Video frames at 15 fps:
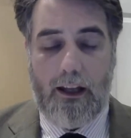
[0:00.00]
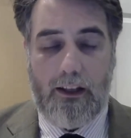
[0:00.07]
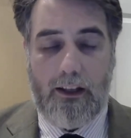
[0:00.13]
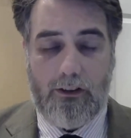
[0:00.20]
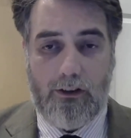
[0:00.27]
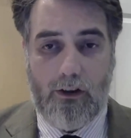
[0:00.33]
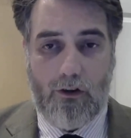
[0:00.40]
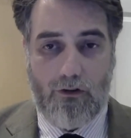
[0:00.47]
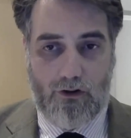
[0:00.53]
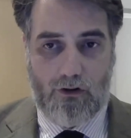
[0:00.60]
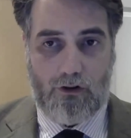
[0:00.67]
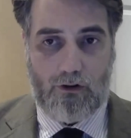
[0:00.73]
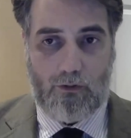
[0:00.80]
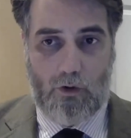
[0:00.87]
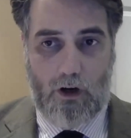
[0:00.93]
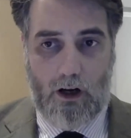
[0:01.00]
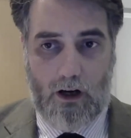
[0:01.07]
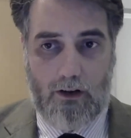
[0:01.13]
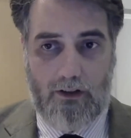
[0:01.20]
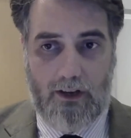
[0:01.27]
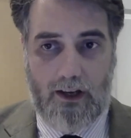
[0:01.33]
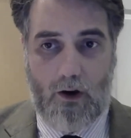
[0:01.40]
His logical
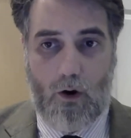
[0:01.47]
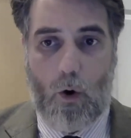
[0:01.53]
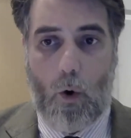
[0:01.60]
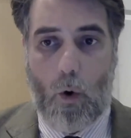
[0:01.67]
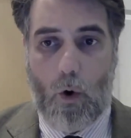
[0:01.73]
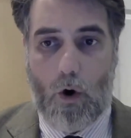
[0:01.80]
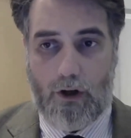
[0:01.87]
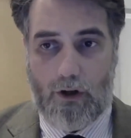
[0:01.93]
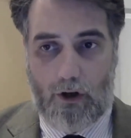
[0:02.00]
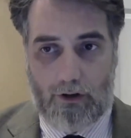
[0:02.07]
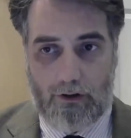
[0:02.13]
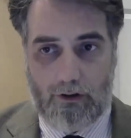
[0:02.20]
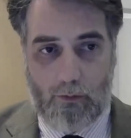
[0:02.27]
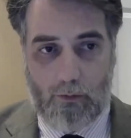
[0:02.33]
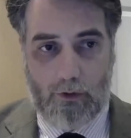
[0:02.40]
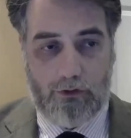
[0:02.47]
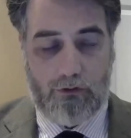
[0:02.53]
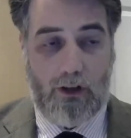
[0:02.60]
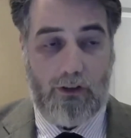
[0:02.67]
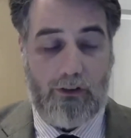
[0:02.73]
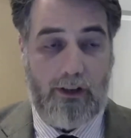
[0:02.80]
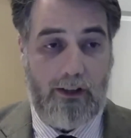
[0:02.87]
work, the Organon, was
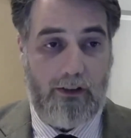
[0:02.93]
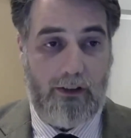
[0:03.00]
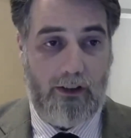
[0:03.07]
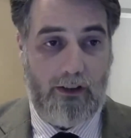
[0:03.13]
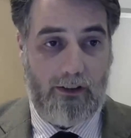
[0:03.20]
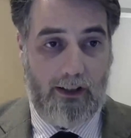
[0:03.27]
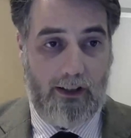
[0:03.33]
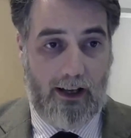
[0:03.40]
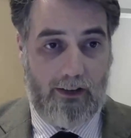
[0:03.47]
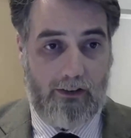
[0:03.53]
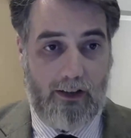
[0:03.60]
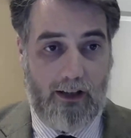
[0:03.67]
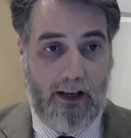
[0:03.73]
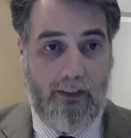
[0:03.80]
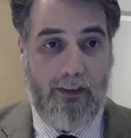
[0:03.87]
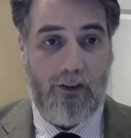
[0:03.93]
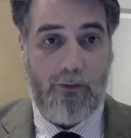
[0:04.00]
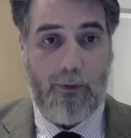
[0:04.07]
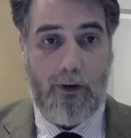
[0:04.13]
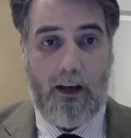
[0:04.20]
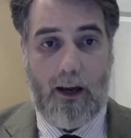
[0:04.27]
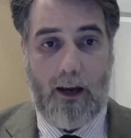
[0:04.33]
translated into Latin, and
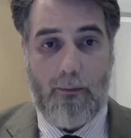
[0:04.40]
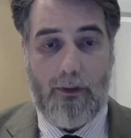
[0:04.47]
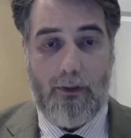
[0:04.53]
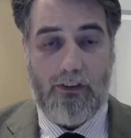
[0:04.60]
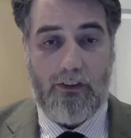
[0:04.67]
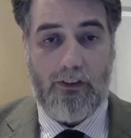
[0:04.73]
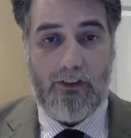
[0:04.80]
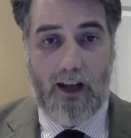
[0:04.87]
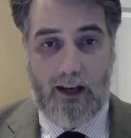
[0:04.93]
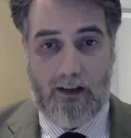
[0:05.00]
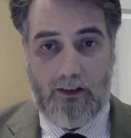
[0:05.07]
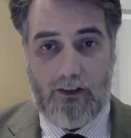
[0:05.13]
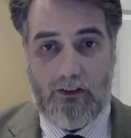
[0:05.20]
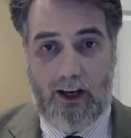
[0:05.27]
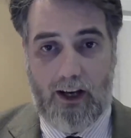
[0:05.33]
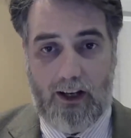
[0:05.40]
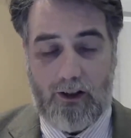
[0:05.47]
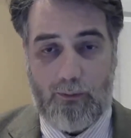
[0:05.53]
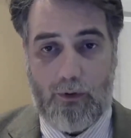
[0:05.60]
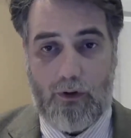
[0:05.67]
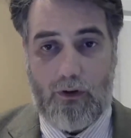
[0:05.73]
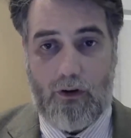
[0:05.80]
this became the standard
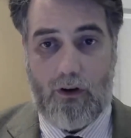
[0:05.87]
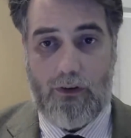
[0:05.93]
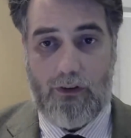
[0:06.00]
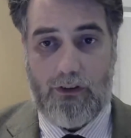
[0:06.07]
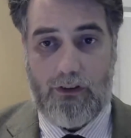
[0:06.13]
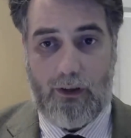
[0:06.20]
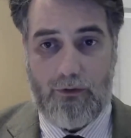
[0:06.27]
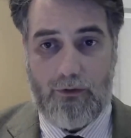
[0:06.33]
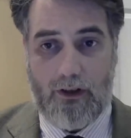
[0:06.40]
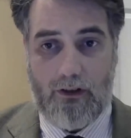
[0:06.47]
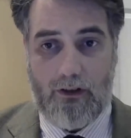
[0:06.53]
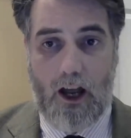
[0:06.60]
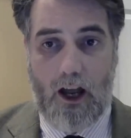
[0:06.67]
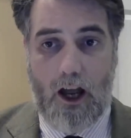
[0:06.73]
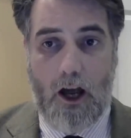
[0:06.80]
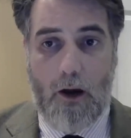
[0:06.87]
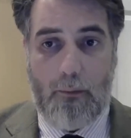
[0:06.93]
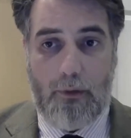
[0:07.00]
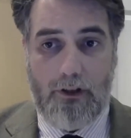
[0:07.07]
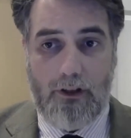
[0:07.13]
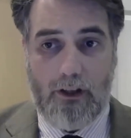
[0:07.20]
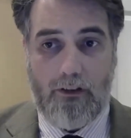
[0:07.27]
textbook on the subject,
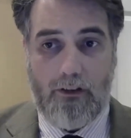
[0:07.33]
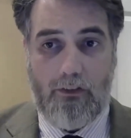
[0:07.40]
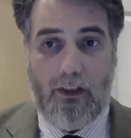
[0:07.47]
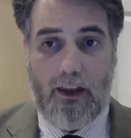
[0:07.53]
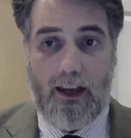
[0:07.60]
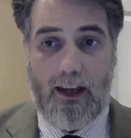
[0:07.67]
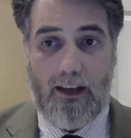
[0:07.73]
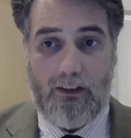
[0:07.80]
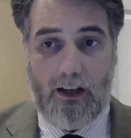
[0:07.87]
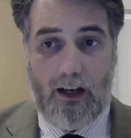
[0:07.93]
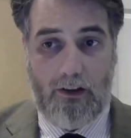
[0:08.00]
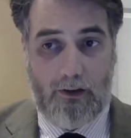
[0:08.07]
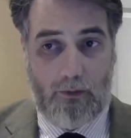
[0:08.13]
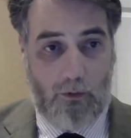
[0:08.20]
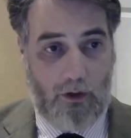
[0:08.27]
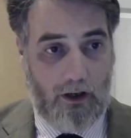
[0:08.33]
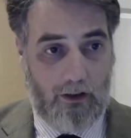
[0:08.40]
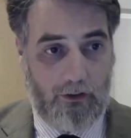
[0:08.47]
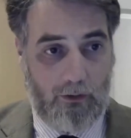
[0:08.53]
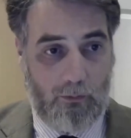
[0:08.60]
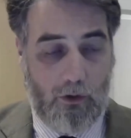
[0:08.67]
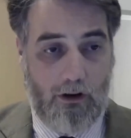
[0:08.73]
but none of his other
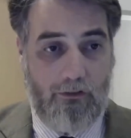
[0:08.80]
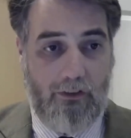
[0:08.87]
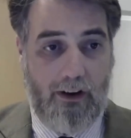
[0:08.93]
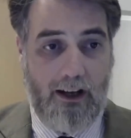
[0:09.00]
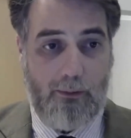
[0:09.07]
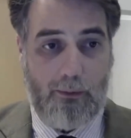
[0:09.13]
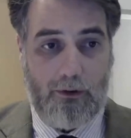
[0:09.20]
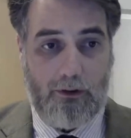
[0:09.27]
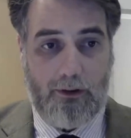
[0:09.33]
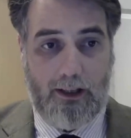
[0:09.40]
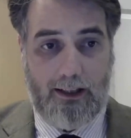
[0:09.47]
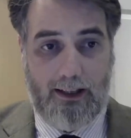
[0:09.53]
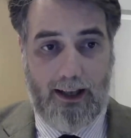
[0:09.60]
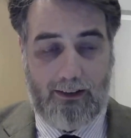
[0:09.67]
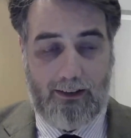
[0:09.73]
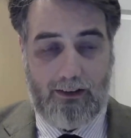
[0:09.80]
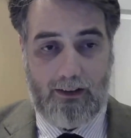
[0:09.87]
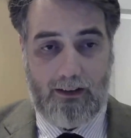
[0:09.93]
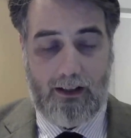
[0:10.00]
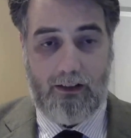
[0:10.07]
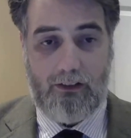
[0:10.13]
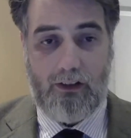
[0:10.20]
works were available in
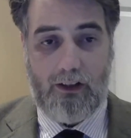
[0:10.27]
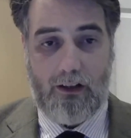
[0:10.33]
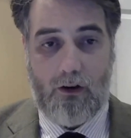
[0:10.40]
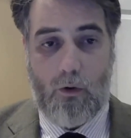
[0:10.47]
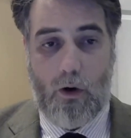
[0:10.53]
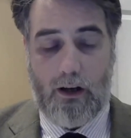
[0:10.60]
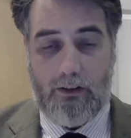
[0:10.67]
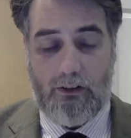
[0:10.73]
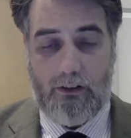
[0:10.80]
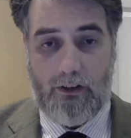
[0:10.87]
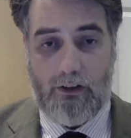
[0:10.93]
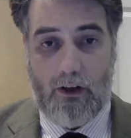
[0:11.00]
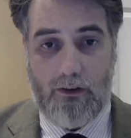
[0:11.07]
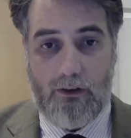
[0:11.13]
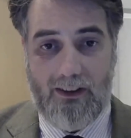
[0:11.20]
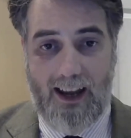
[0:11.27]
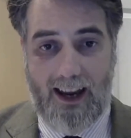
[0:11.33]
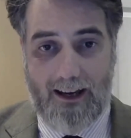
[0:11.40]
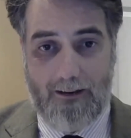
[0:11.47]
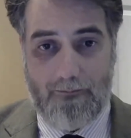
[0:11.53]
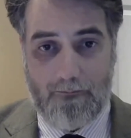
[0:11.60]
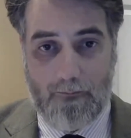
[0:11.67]
Latin until Aquinas' own
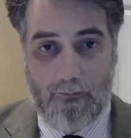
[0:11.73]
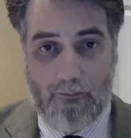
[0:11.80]
day.